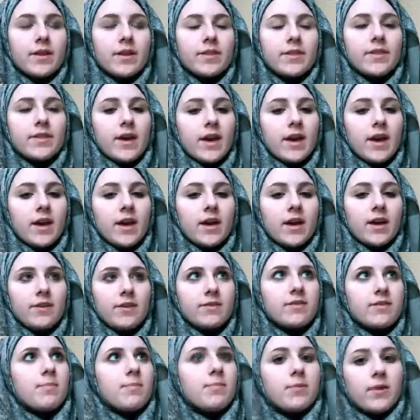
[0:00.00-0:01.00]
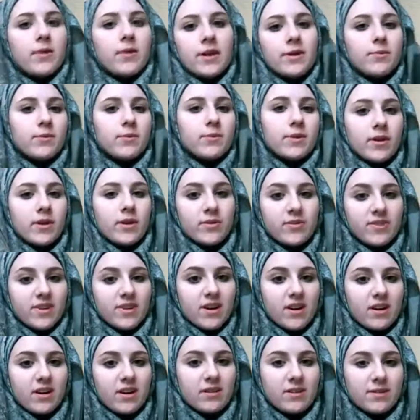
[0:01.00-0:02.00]
They separated when I was
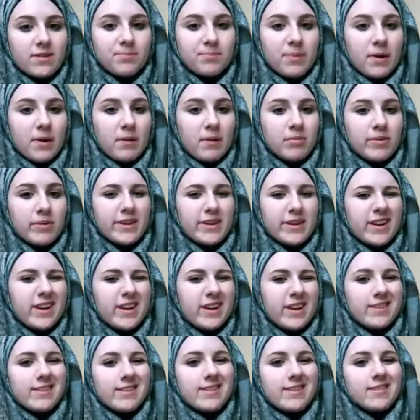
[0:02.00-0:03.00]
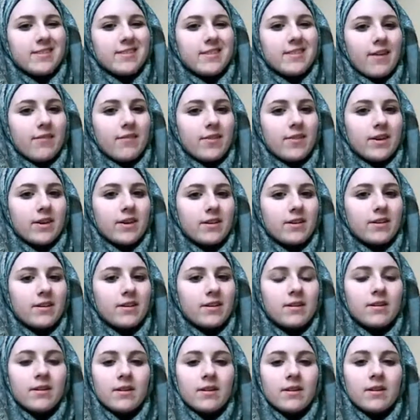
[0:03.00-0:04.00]
young, probably six
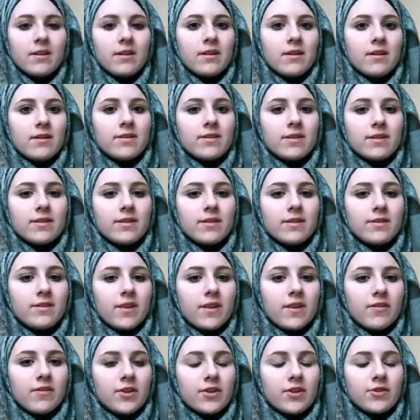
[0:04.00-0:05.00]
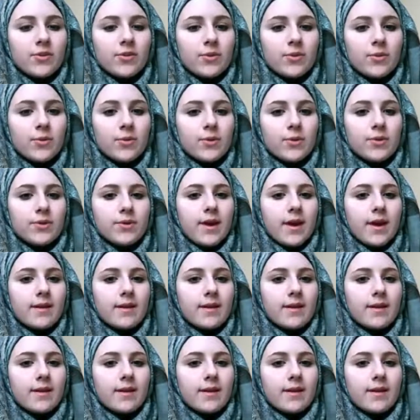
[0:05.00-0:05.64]
or seven years old,